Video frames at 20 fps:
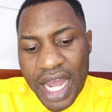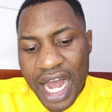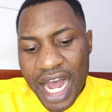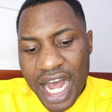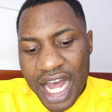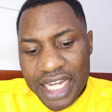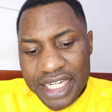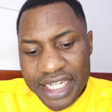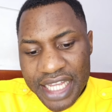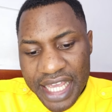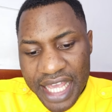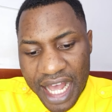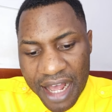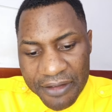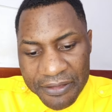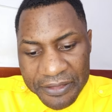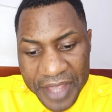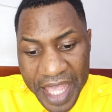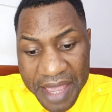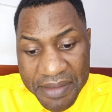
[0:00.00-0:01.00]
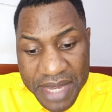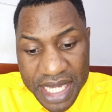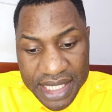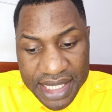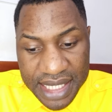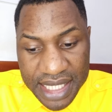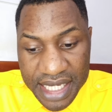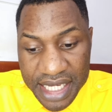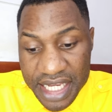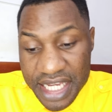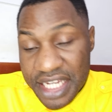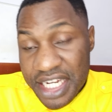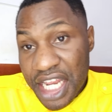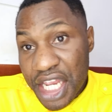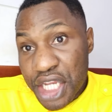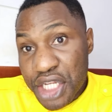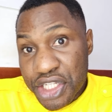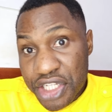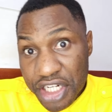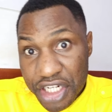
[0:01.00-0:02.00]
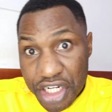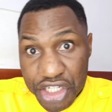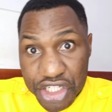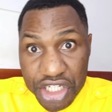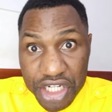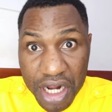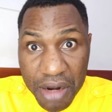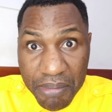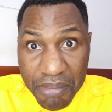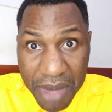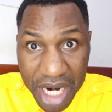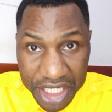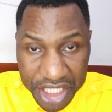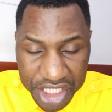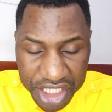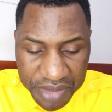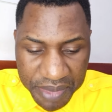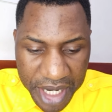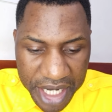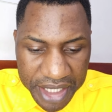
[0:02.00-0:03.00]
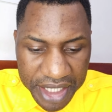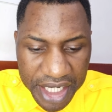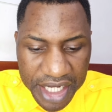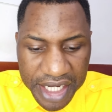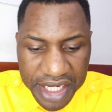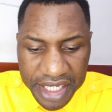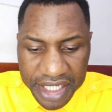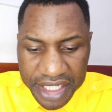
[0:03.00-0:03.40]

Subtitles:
And they have MSc in International Management.